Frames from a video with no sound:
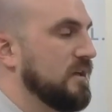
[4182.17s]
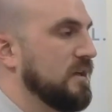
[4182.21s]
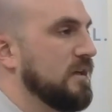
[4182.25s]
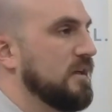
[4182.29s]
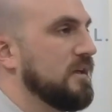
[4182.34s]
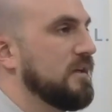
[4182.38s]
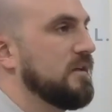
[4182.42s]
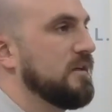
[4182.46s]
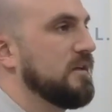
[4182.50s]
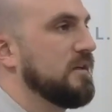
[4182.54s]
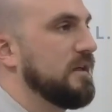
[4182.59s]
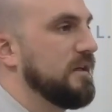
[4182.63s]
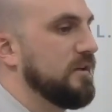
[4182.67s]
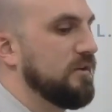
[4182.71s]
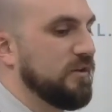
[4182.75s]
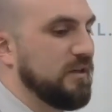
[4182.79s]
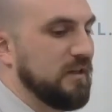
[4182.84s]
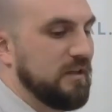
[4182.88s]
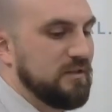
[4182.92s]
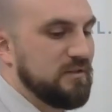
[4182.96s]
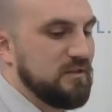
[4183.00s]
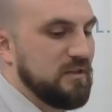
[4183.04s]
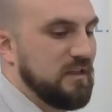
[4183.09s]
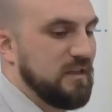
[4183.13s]
Yeah. And you're
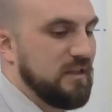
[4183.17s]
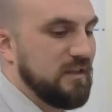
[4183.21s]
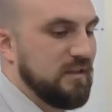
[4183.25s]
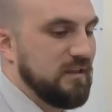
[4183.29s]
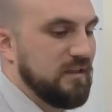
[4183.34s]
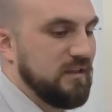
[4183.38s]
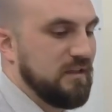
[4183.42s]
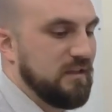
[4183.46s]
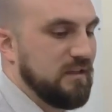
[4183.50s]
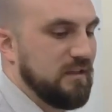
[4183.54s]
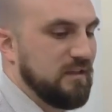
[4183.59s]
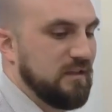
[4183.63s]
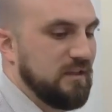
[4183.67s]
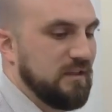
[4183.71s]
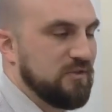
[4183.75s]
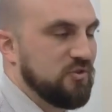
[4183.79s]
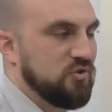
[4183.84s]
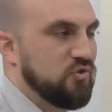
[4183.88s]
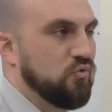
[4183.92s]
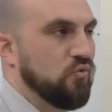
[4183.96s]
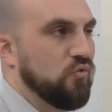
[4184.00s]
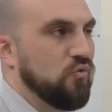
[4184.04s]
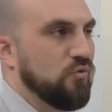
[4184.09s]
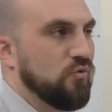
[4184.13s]
kind of saying the
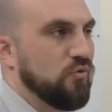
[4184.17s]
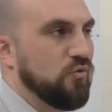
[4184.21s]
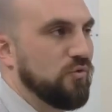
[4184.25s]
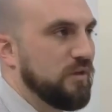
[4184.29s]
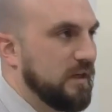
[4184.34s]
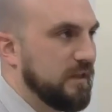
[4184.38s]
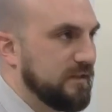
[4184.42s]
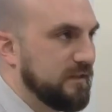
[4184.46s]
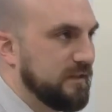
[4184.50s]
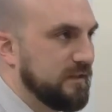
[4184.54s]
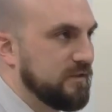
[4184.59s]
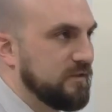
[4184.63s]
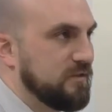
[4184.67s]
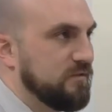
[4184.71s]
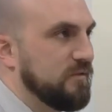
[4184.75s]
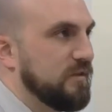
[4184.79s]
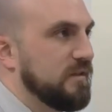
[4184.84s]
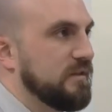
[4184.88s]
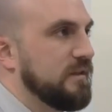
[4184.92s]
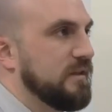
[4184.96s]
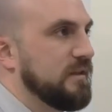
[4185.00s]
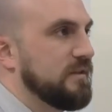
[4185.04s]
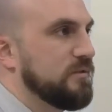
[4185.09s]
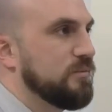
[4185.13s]
historical context
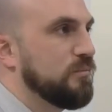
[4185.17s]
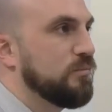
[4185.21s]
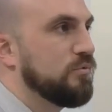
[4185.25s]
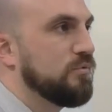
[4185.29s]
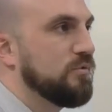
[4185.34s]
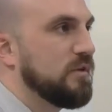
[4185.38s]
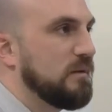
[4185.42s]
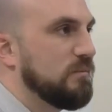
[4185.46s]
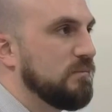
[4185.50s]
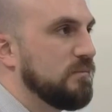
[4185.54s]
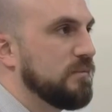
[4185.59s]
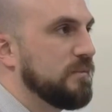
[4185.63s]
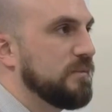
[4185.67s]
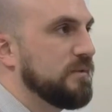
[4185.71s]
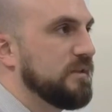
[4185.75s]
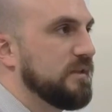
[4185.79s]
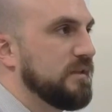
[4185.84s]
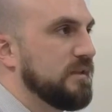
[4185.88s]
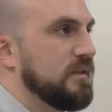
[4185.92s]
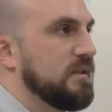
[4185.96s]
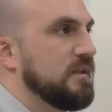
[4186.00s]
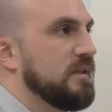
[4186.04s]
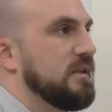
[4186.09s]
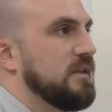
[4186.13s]
around that is
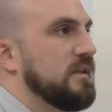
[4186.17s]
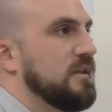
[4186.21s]
probably